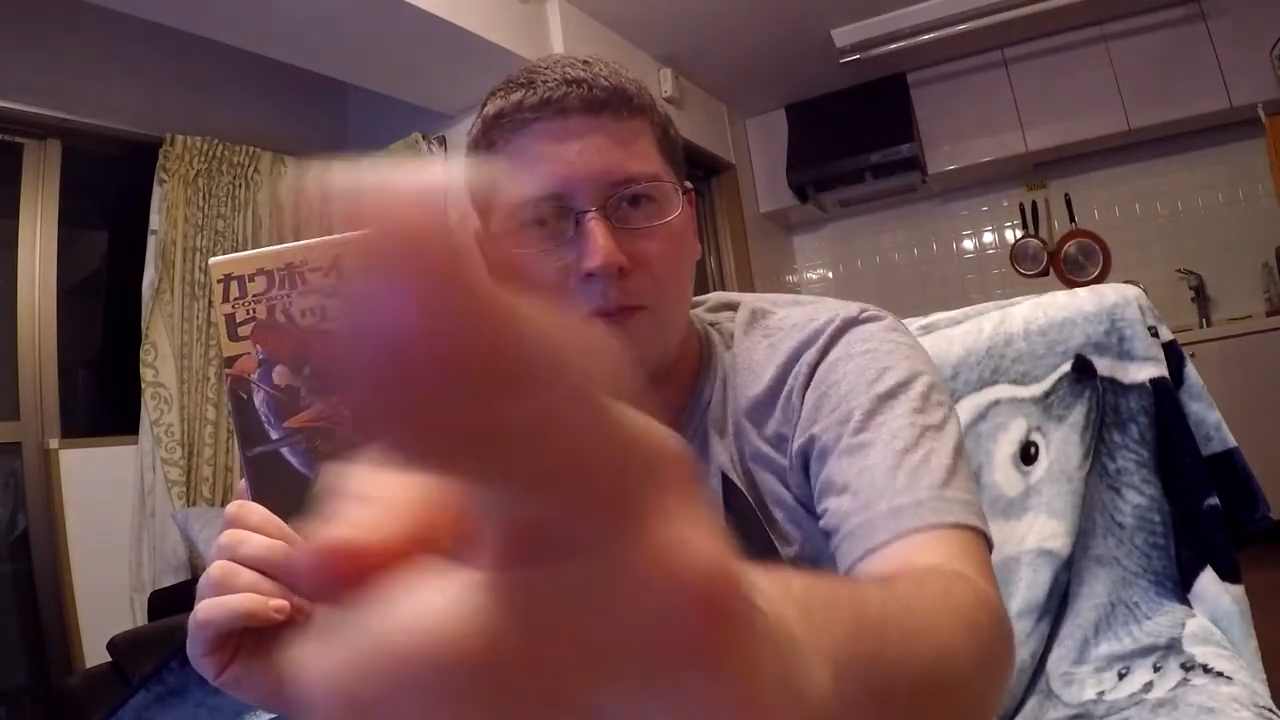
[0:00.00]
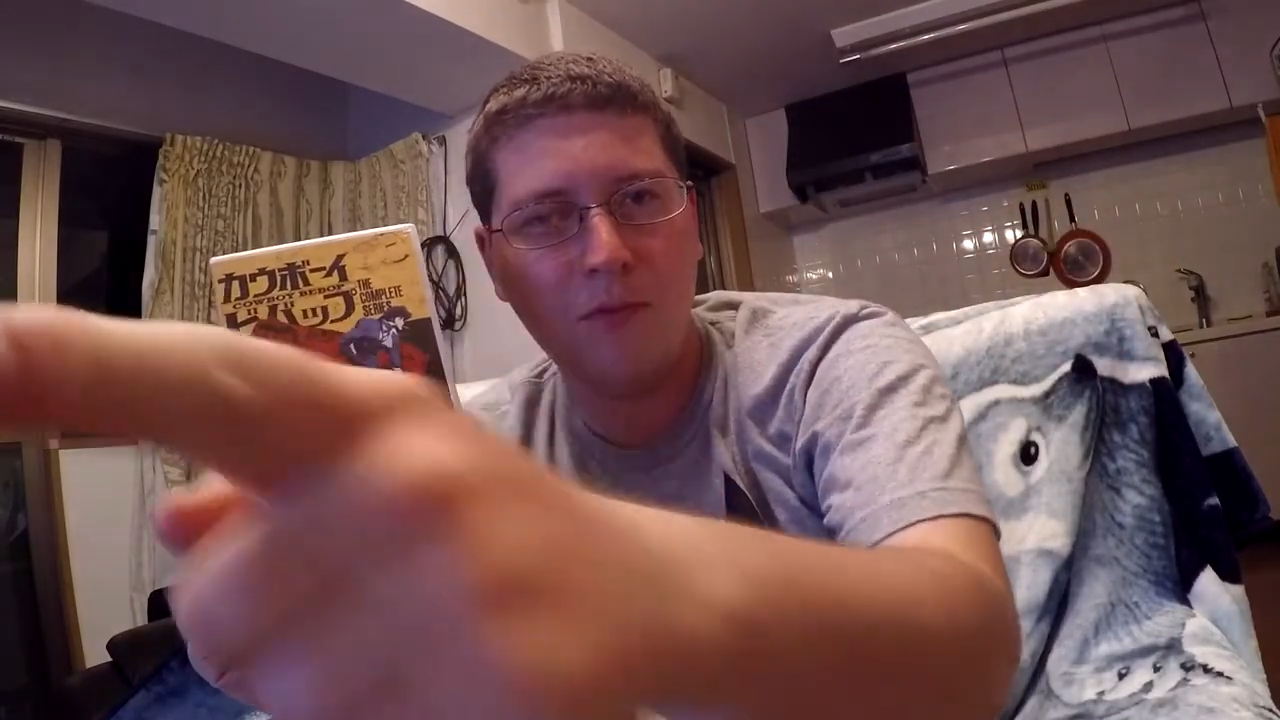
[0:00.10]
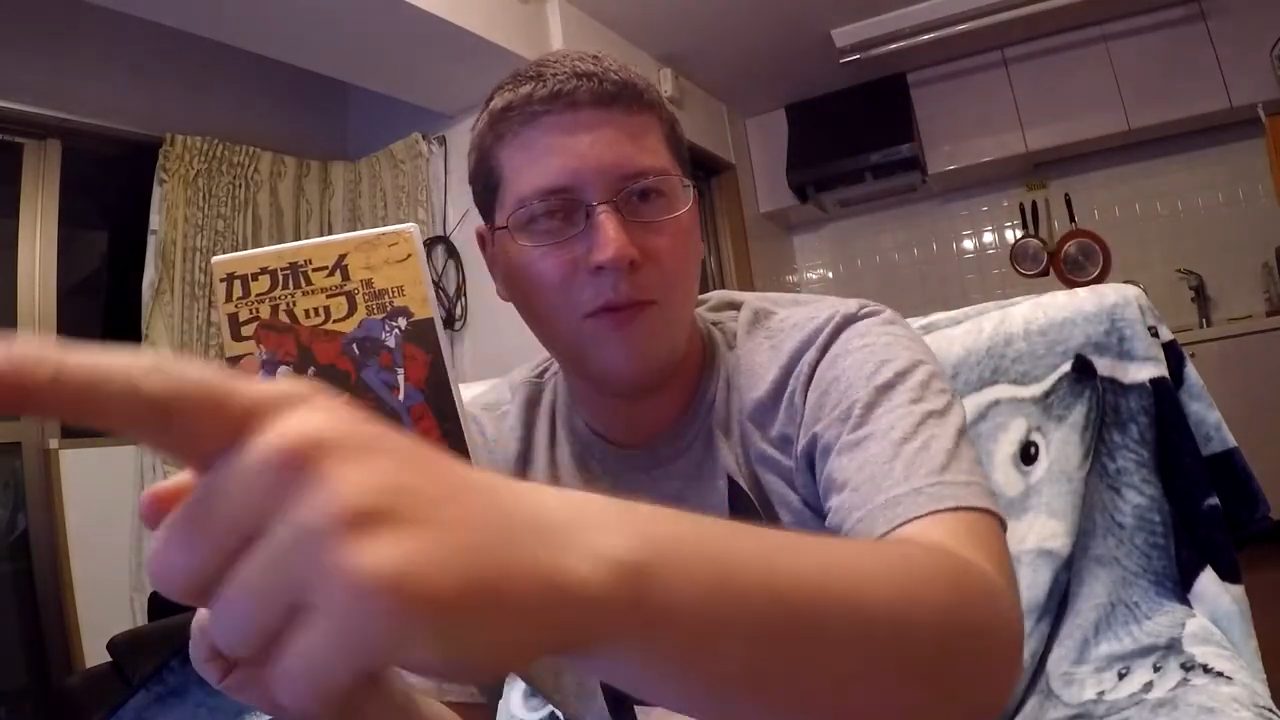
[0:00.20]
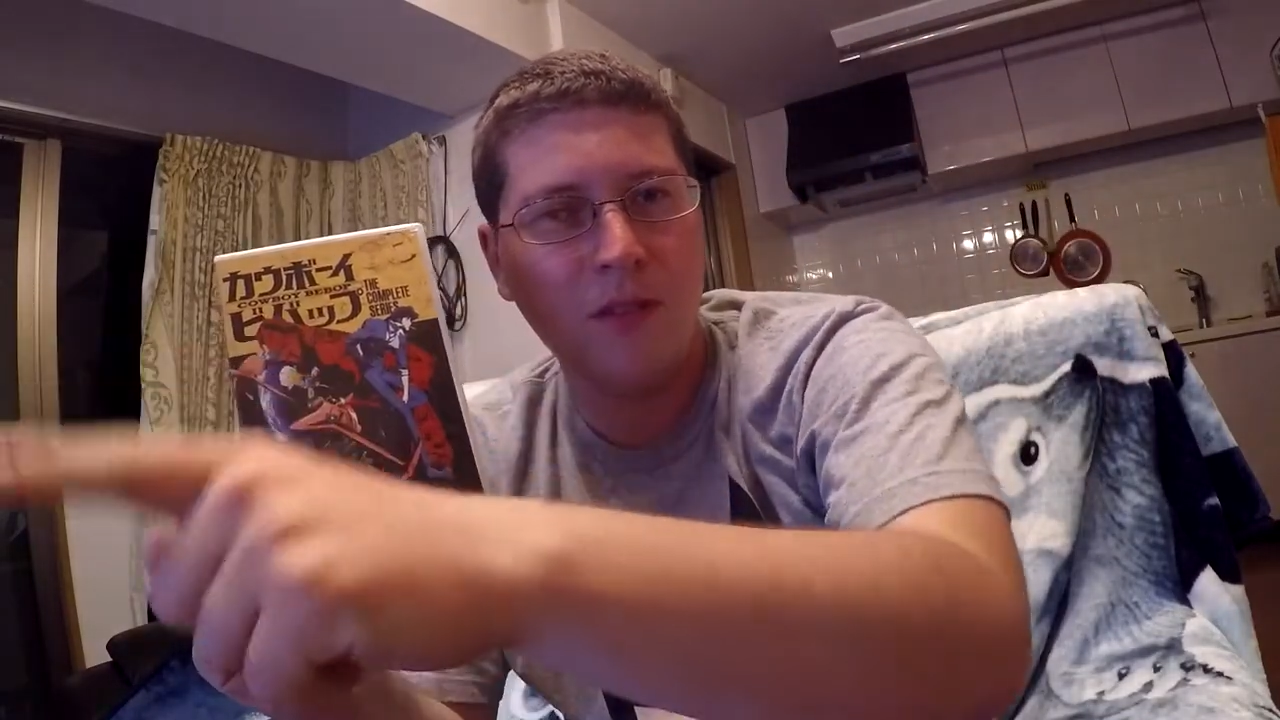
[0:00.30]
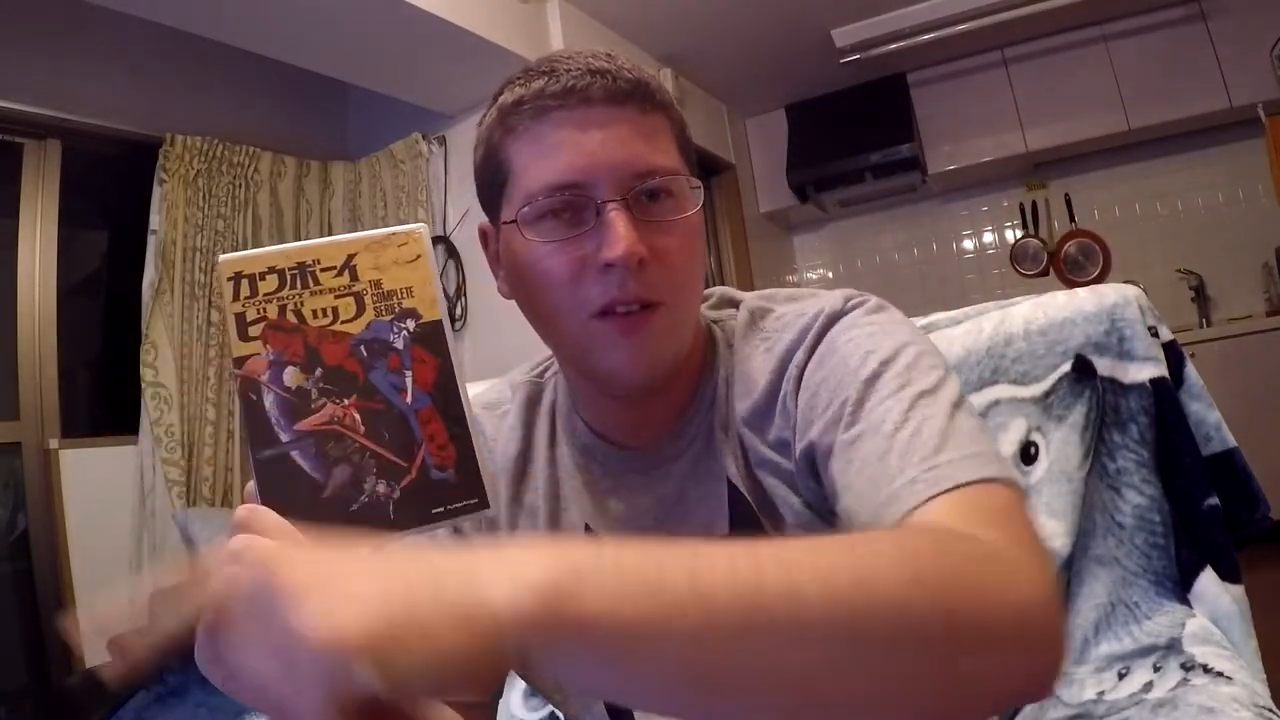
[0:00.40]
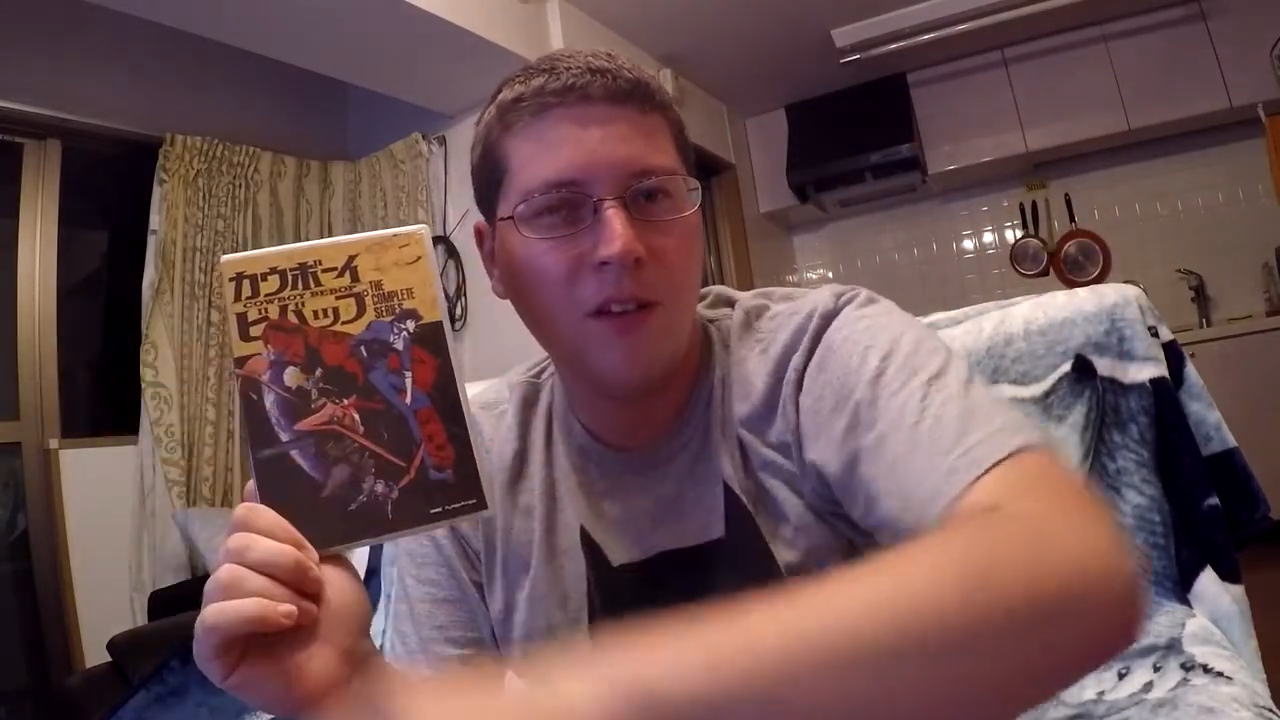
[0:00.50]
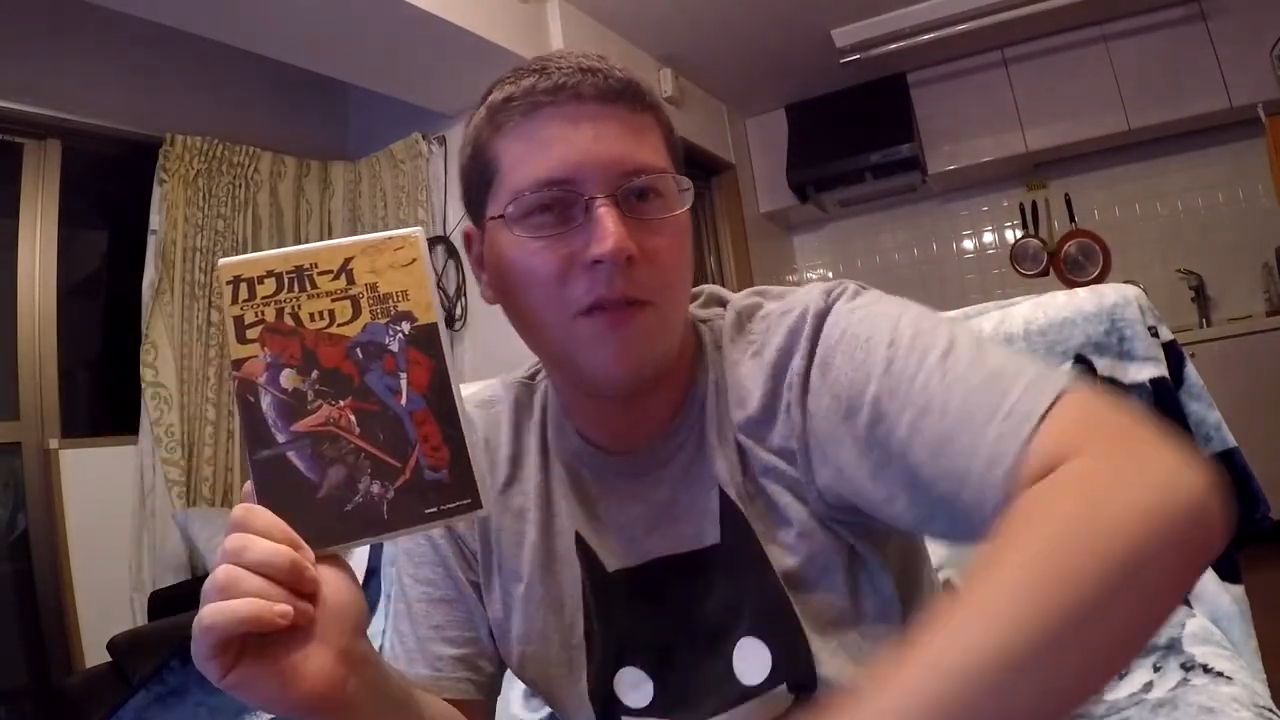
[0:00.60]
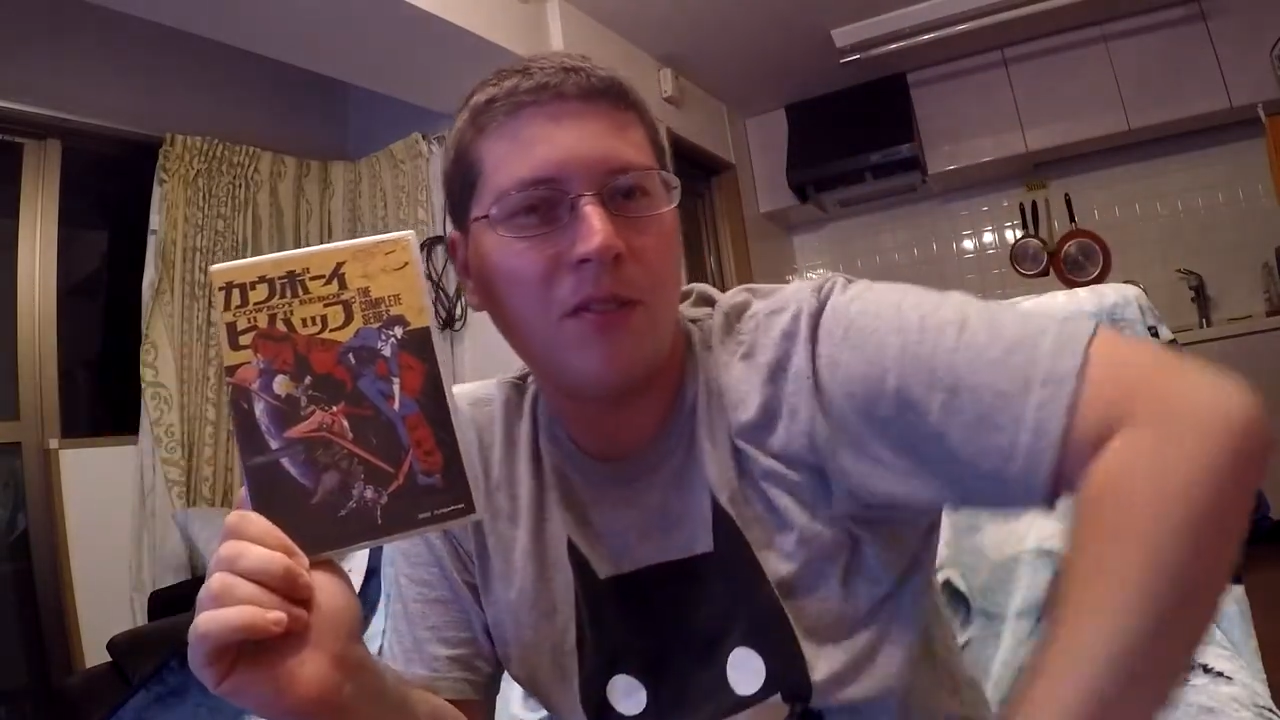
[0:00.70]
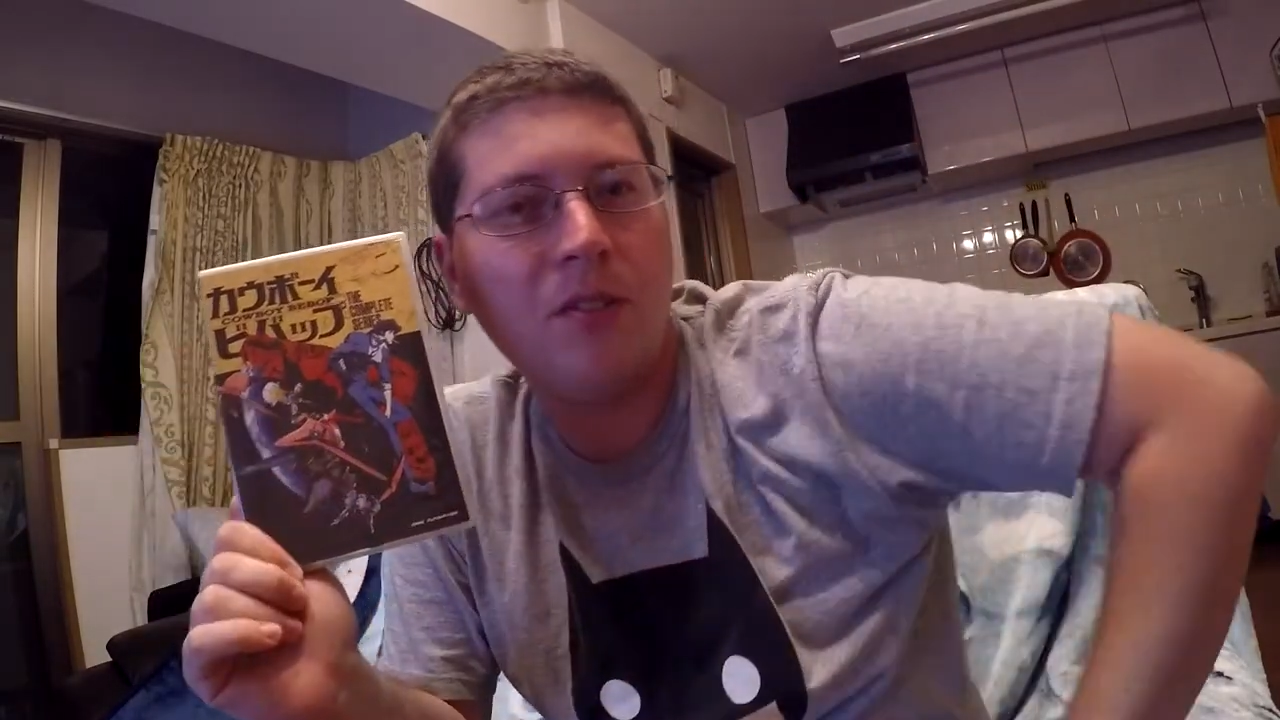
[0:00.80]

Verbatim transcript: for